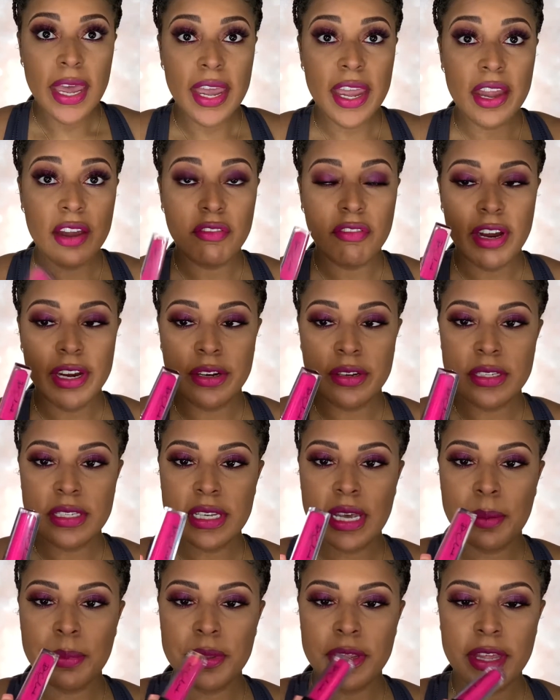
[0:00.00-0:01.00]
And right on
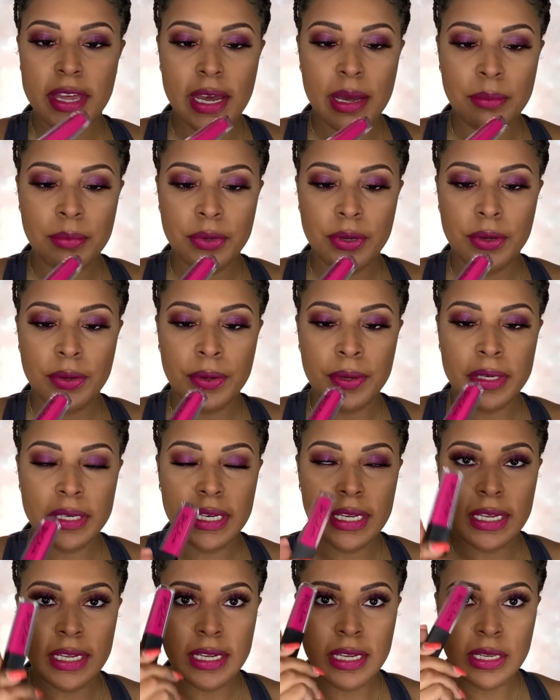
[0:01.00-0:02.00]
top of that, I'm going
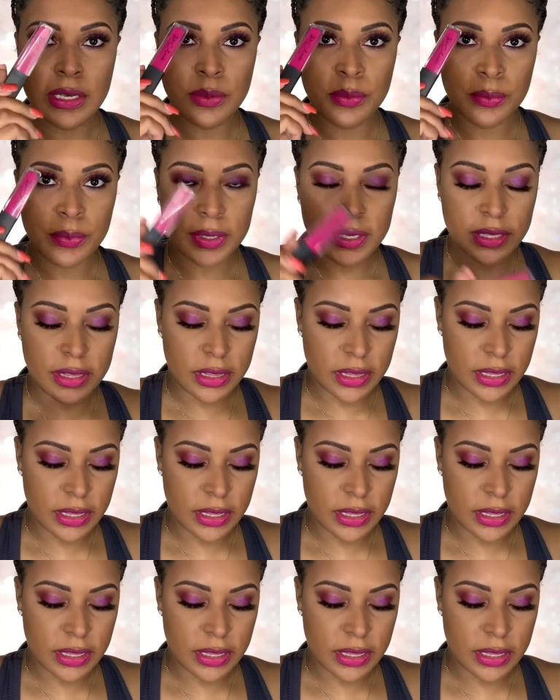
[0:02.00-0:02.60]
in with